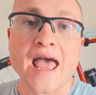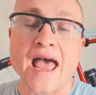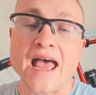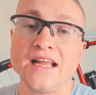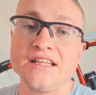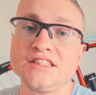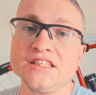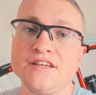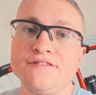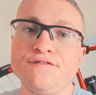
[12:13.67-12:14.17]

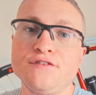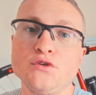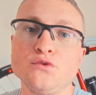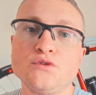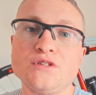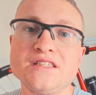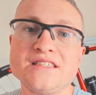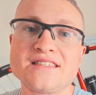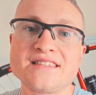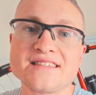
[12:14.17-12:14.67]
And if you
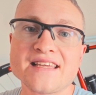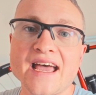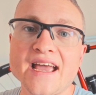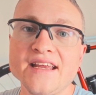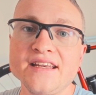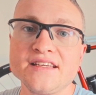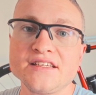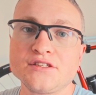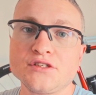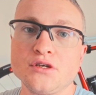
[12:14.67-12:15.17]

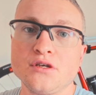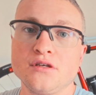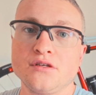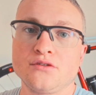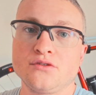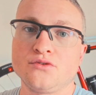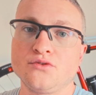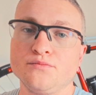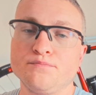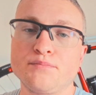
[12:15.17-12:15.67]
decided
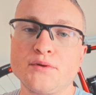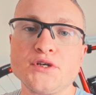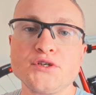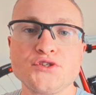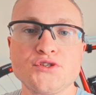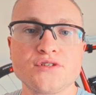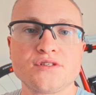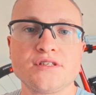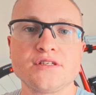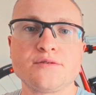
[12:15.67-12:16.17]
to
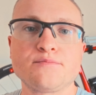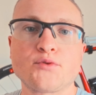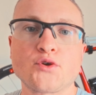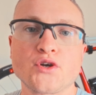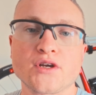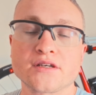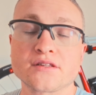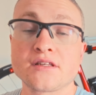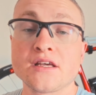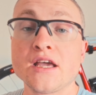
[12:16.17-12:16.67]
purchase this
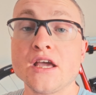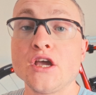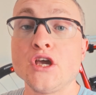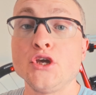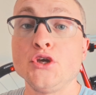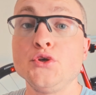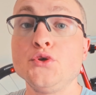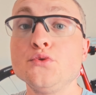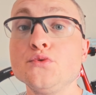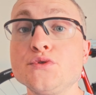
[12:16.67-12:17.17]
product,
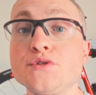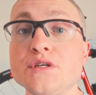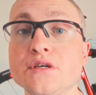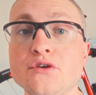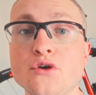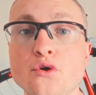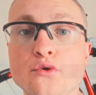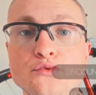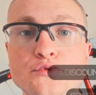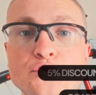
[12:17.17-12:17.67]
use the
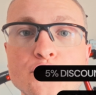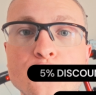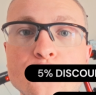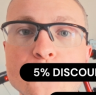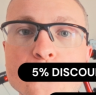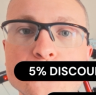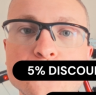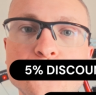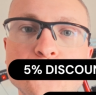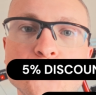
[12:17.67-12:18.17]
code
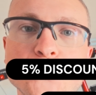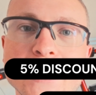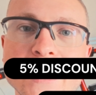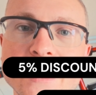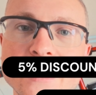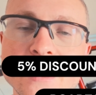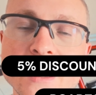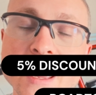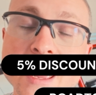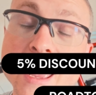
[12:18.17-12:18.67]

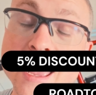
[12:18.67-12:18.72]
ROAD2A